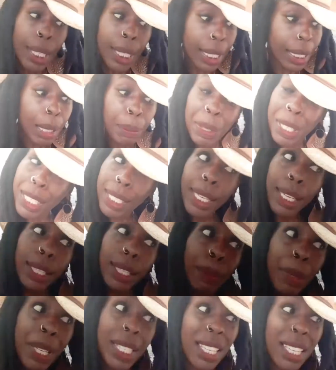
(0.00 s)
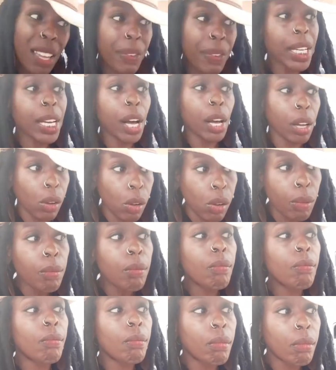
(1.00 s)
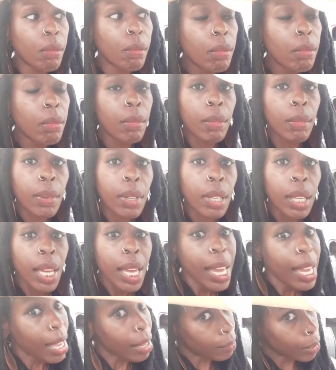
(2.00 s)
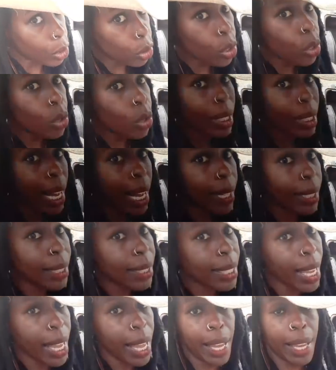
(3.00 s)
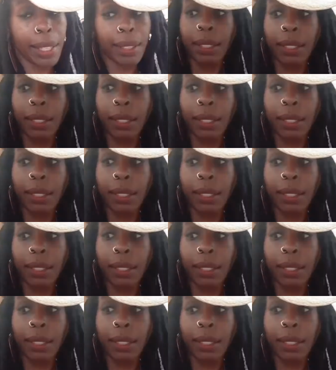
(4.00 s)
Let me see if he go. If the dude nod his head,